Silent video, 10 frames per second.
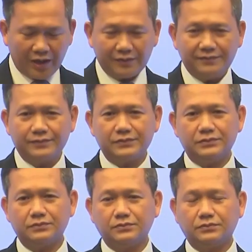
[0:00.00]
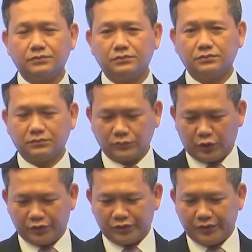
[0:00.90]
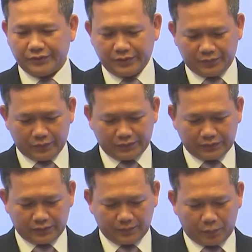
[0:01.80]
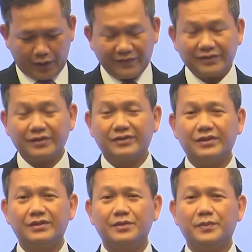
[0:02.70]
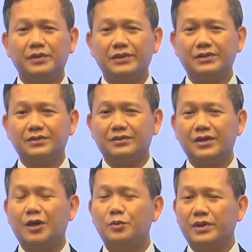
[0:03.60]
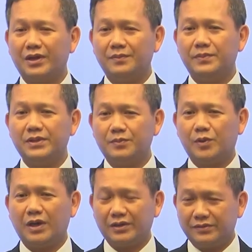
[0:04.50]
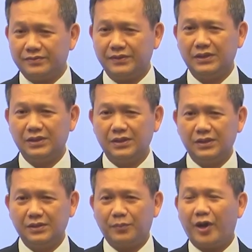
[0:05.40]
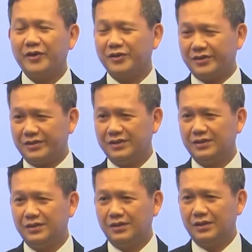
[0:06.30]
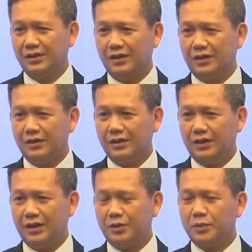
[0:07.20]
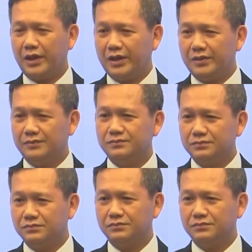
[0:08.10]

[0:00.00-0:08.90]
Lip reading: have consulted with private sector in Cambodia to see how we can be a more active partners. How can